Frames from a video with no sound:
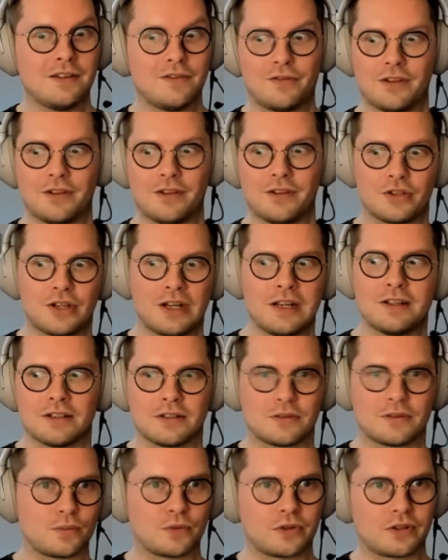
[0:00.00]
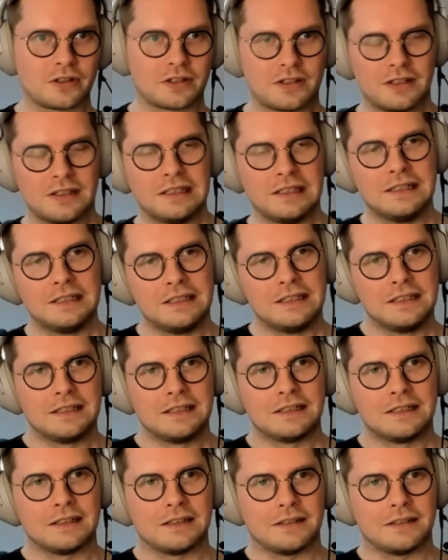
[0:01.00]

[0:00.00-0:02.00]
if their changes worked. Yeah.